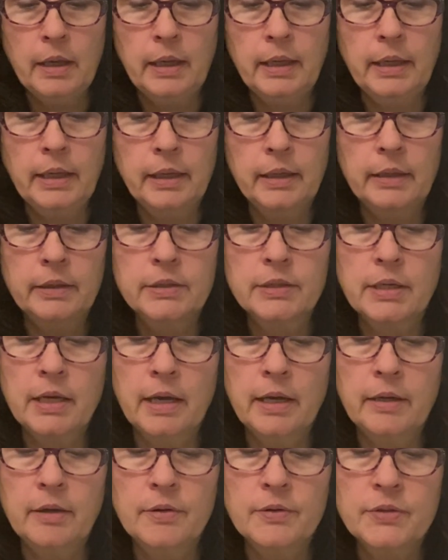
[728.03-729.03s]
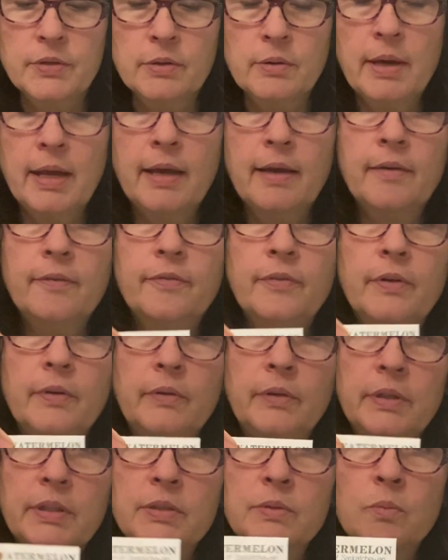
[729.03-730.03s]
And I also have
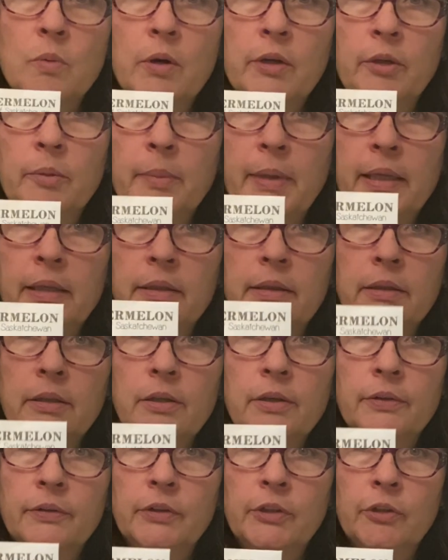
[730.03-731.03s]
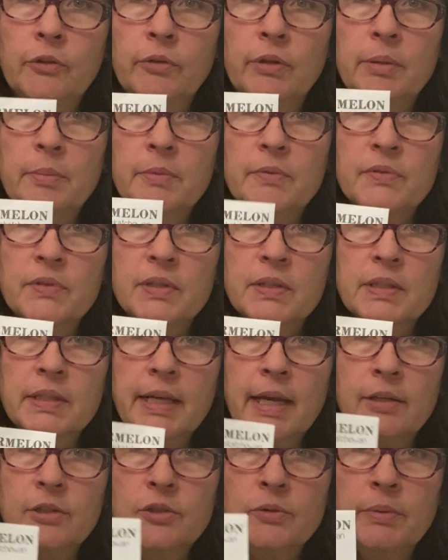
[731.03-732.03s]
these watermelon called the Cream of
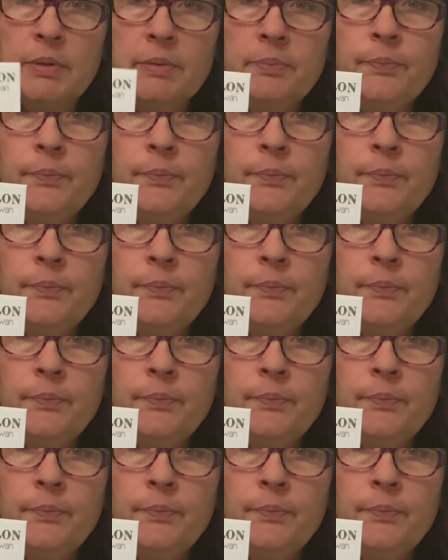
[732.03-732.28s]
Saskatchewan.